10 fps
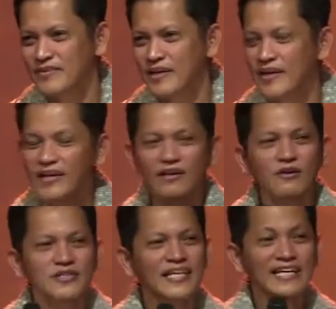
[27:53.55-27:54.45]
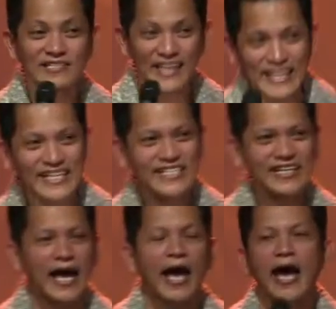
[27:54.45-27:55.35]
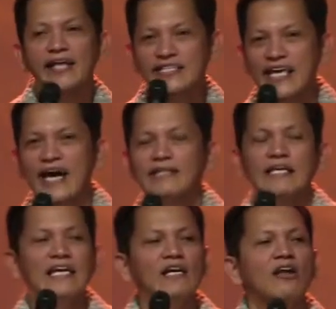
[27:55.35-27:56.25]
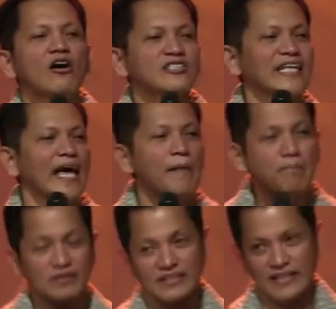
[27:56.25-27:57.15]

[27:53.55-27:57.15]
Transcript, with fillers: He knows he is innocent, and yet he lost everything